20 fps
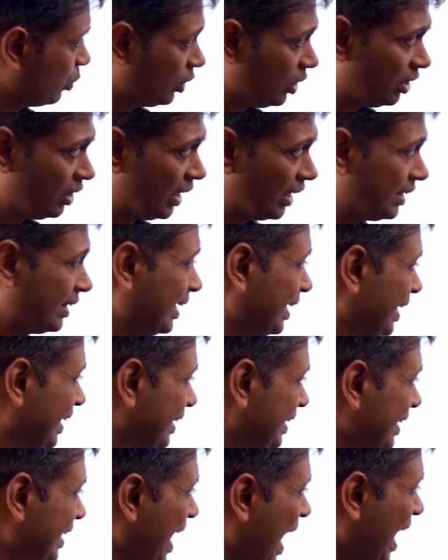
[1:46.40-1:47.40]
within that,
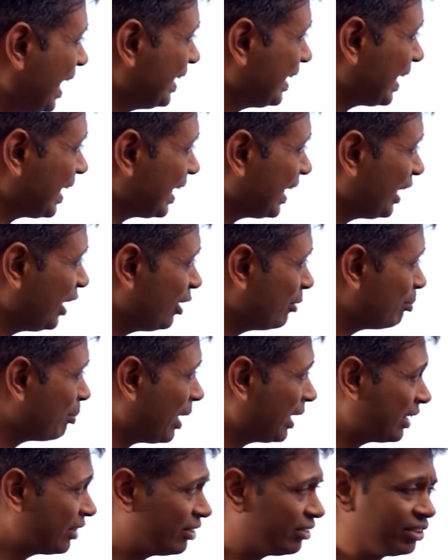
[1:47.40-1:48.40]
the underlying
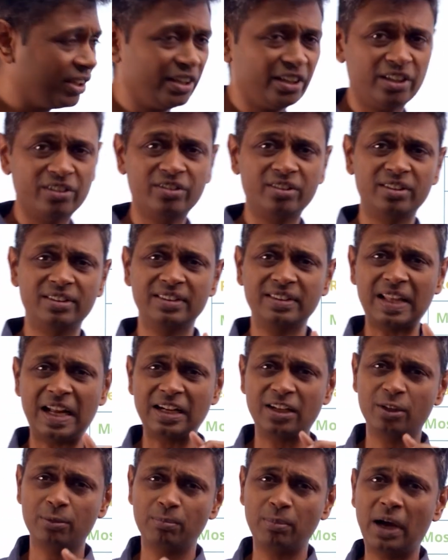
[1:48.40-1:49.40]
part of the sentence,
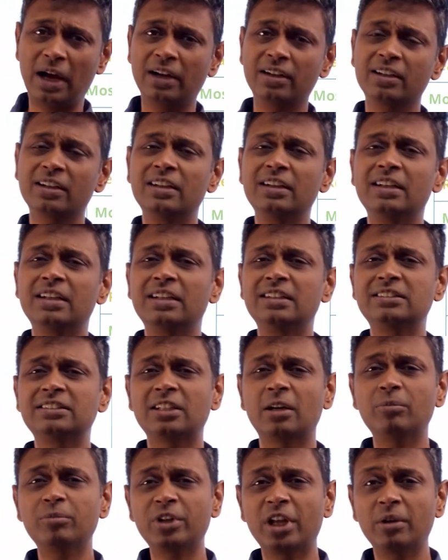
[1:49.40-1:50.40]
that part, is
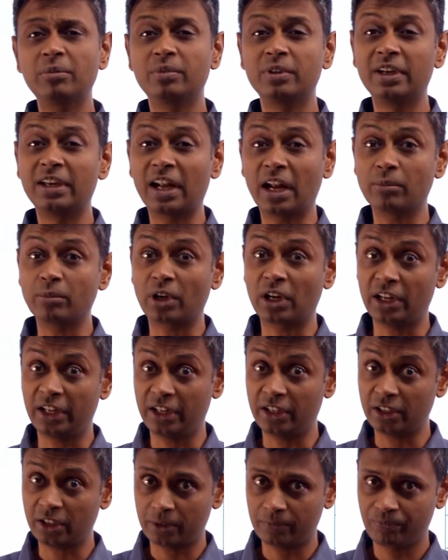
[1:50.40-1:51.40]
sometimes grammar
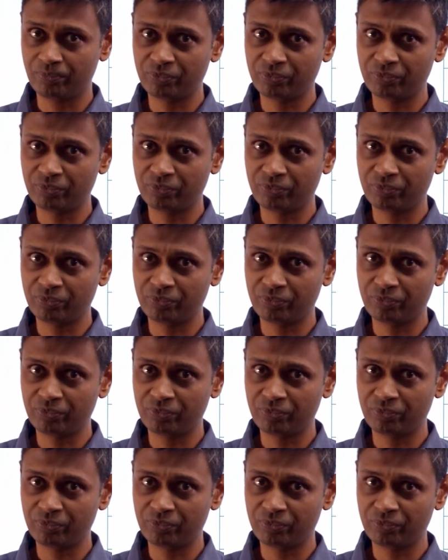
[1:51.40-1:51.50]
linked.